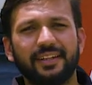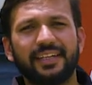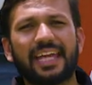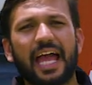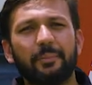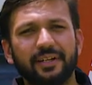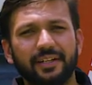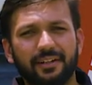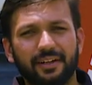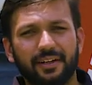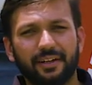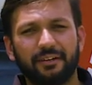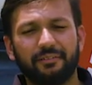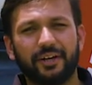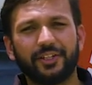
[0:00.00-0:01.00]
the cabin,
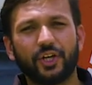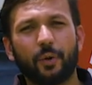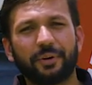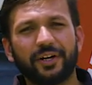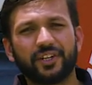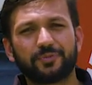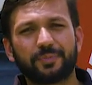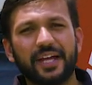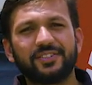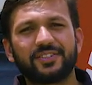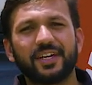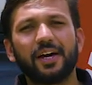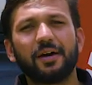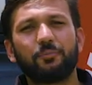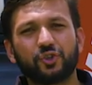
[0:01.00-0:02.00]
where the operator spends
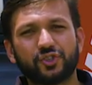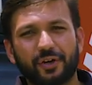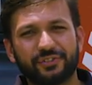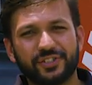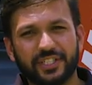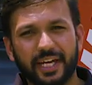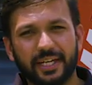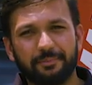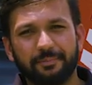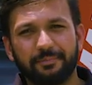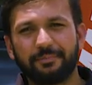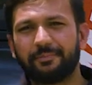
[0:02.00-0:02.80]
most of his time.